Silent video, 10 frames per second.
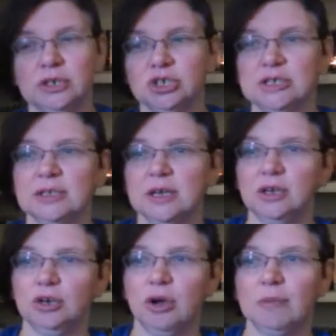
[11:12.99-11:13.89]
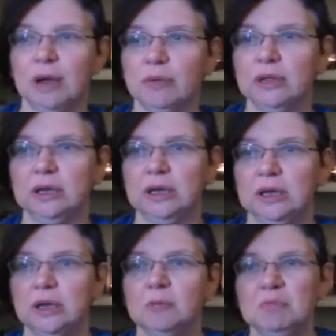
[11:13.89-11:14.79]
She's like, you know, I'm not really
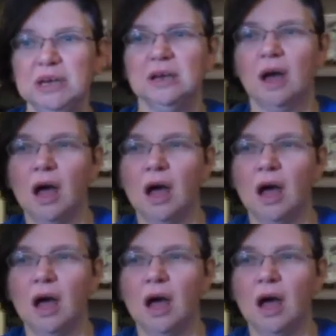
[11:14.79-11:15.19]
big